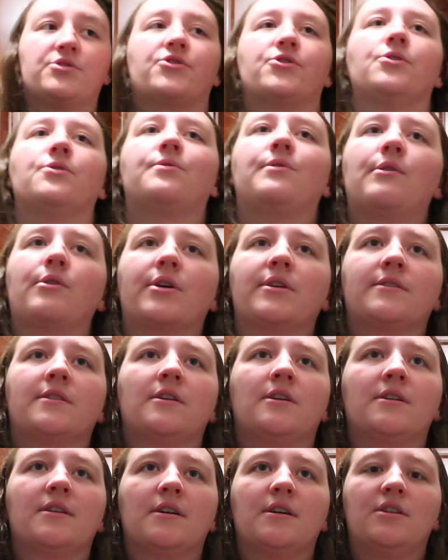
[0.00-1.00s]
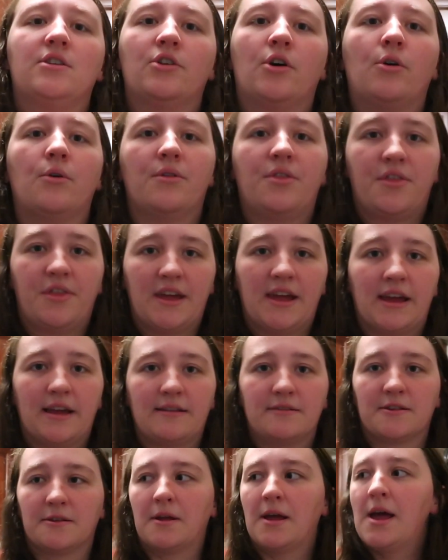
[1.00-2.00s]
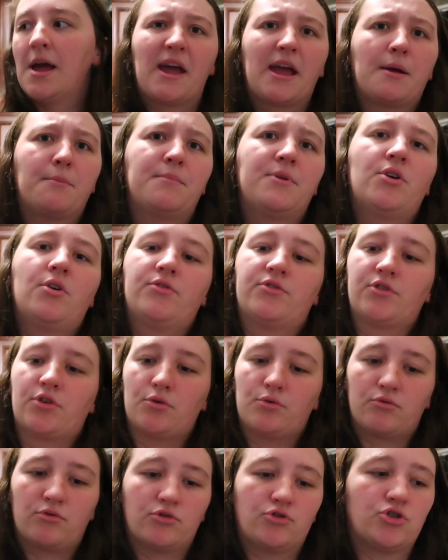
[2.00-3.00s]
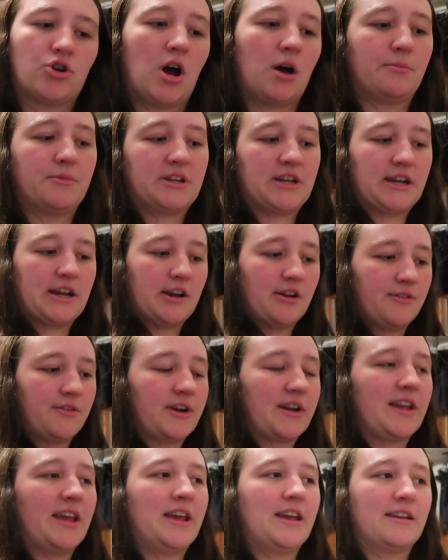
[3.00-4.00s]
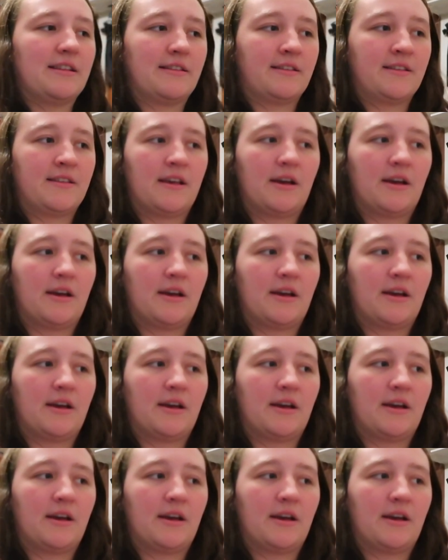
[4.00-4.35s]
so focused on adult things and paying bills and going to a job and take care of our kids